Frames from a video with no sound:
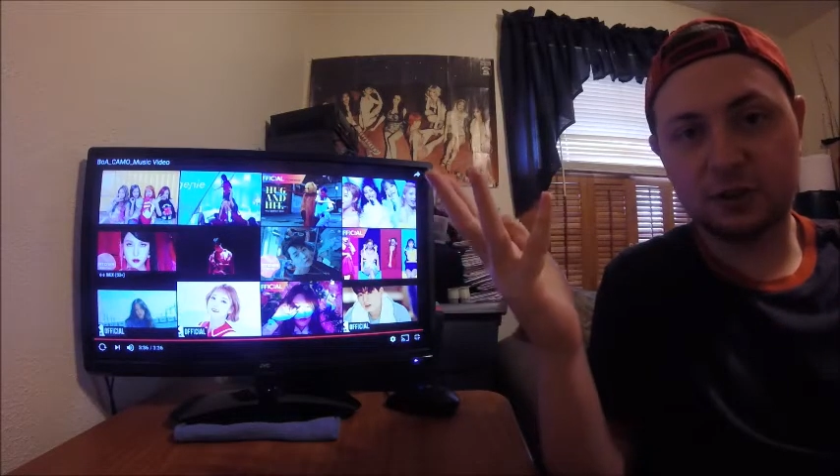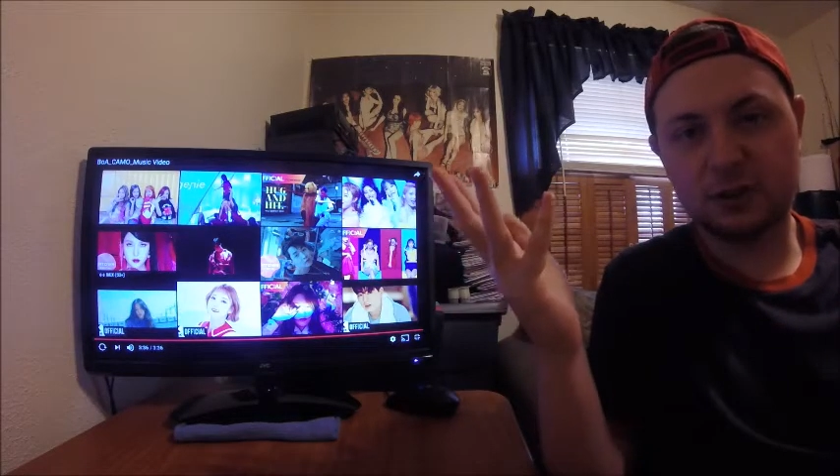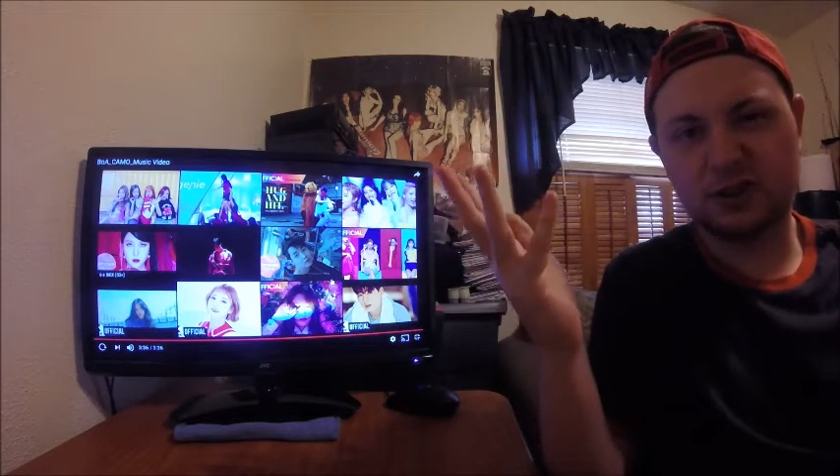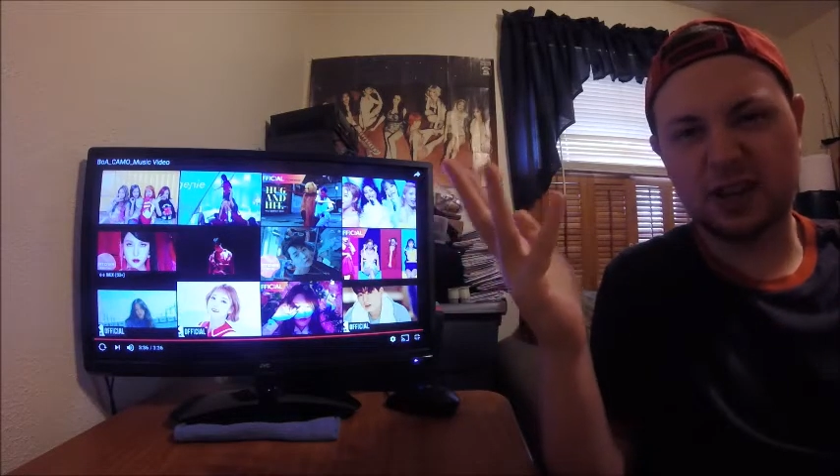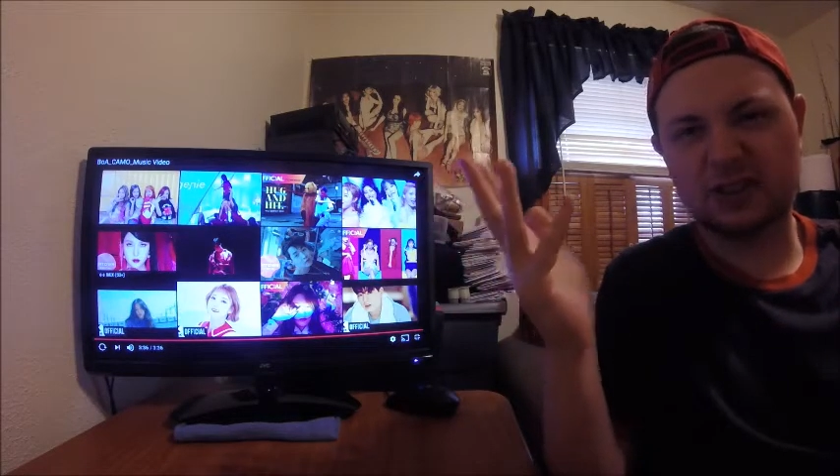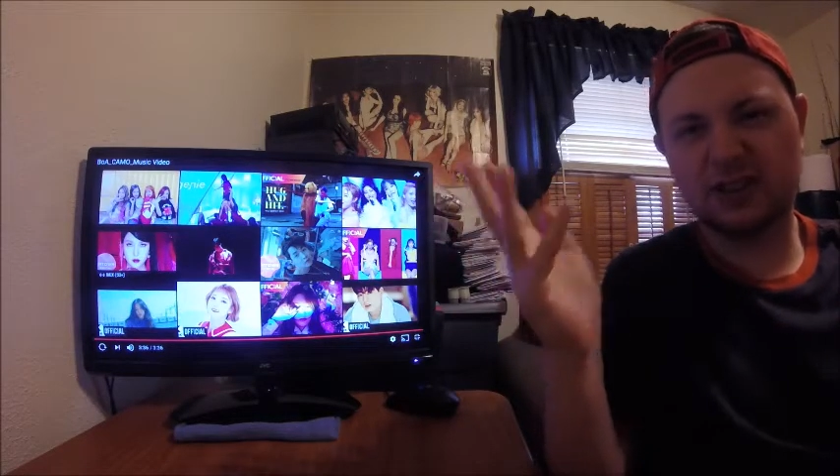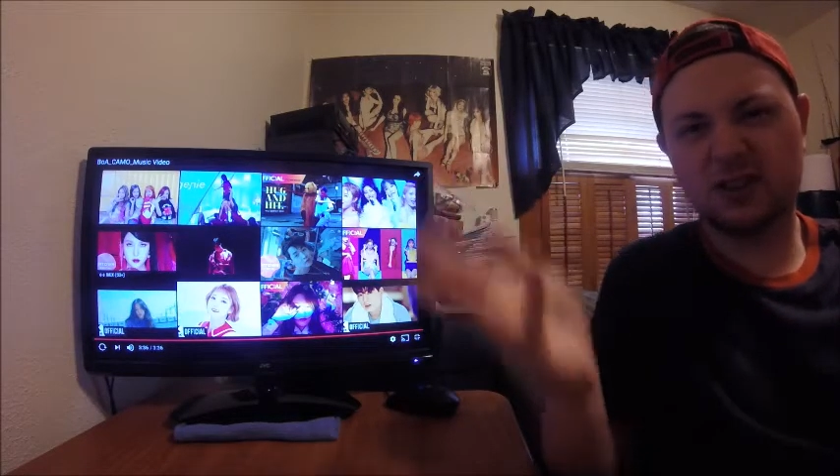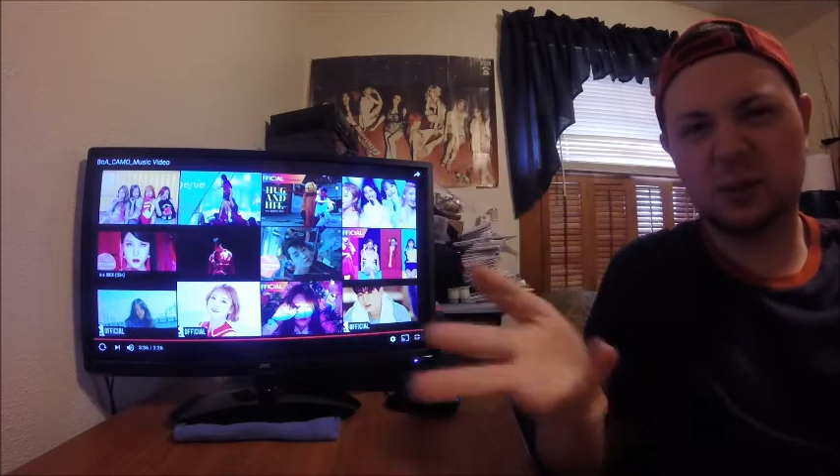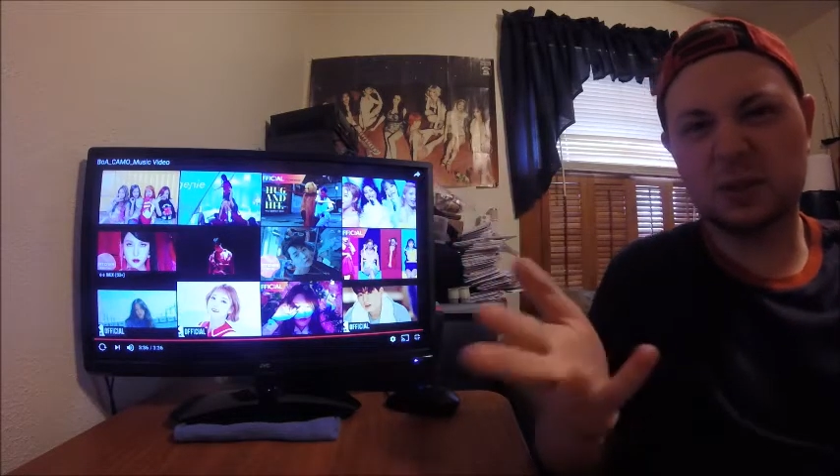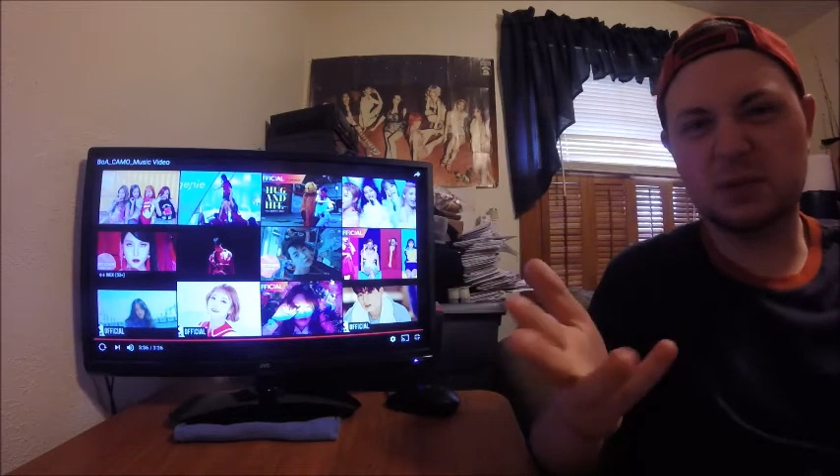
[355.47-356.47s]
which that seems
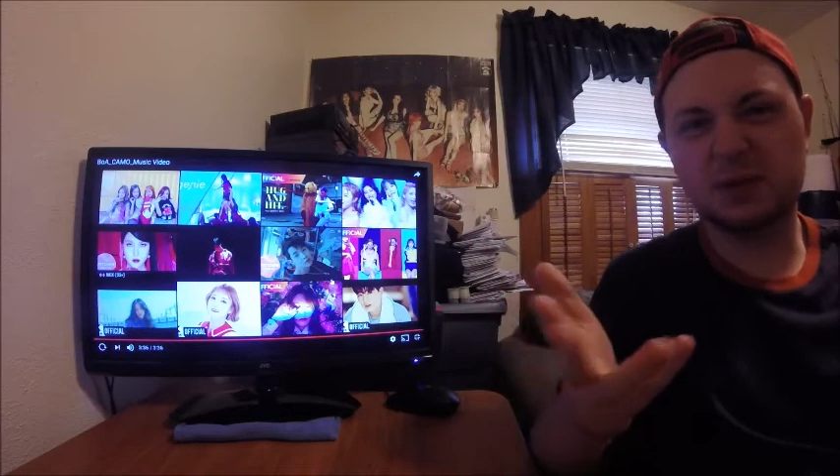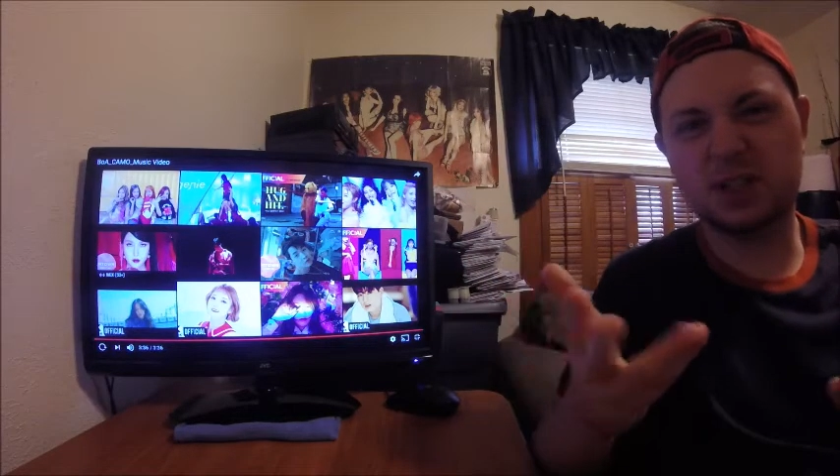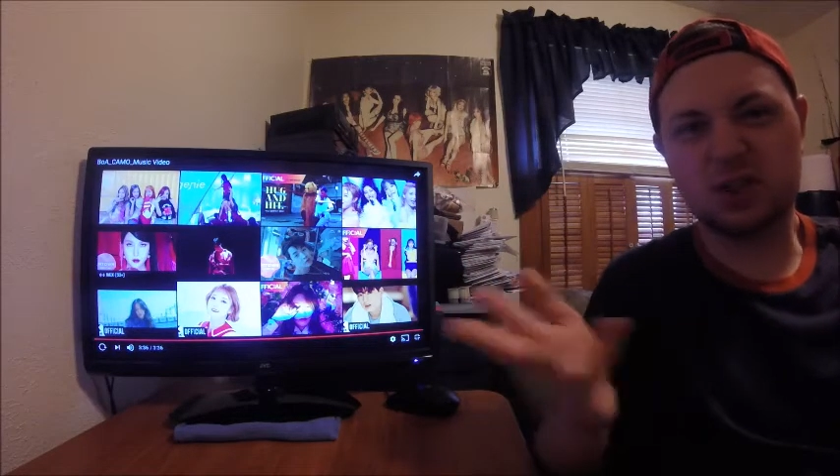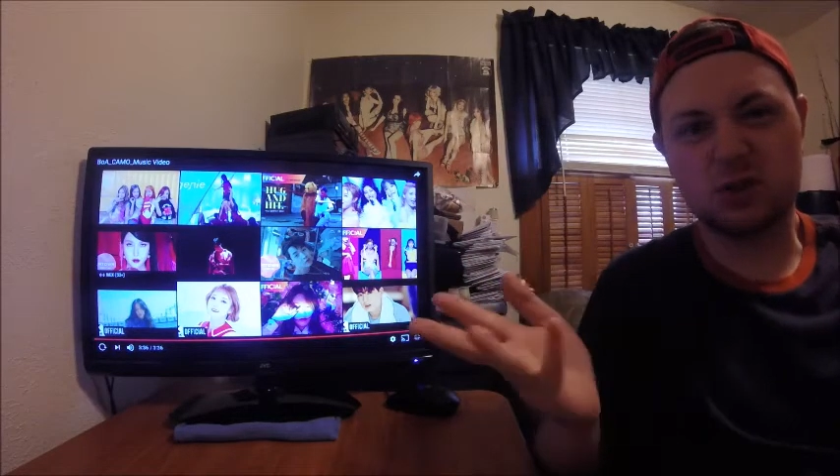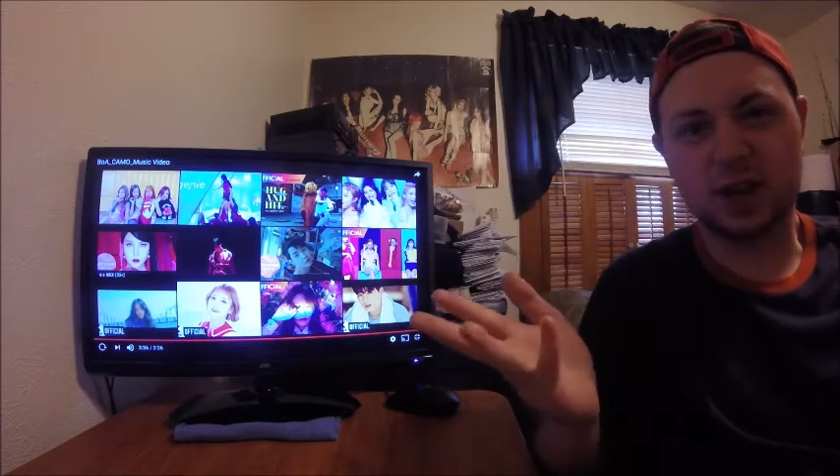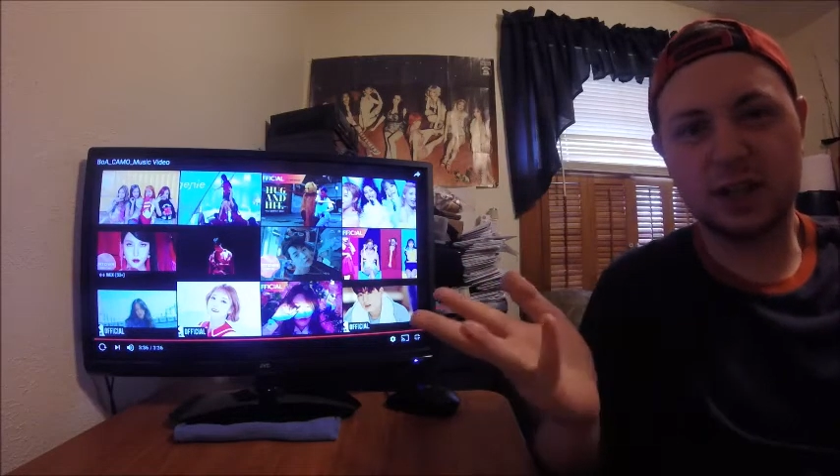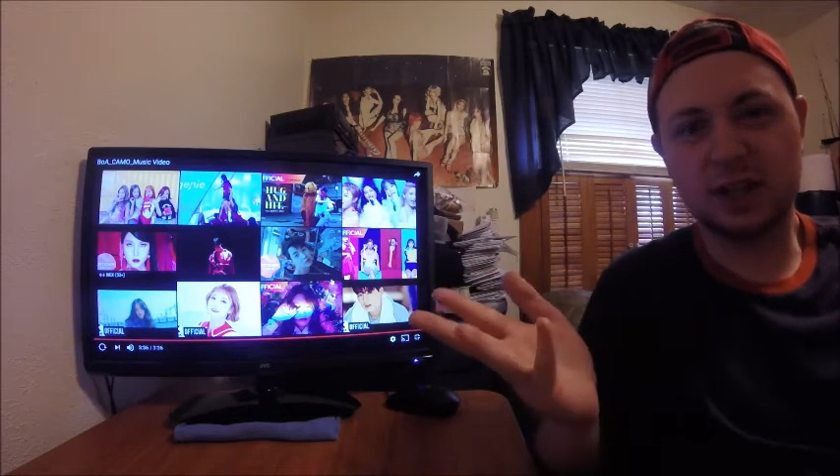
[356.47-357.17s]
to be a big trend